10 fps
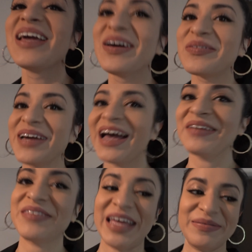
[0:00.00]
We
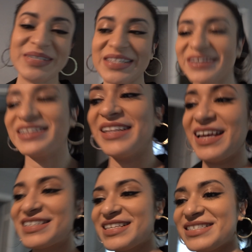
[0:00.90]
have Amazon
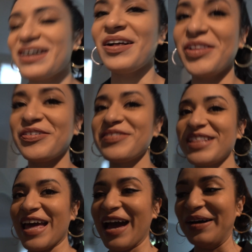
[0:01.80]
Alexas all over the
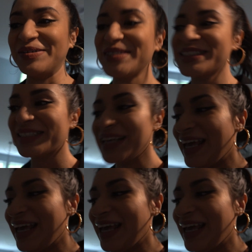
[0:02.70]
house,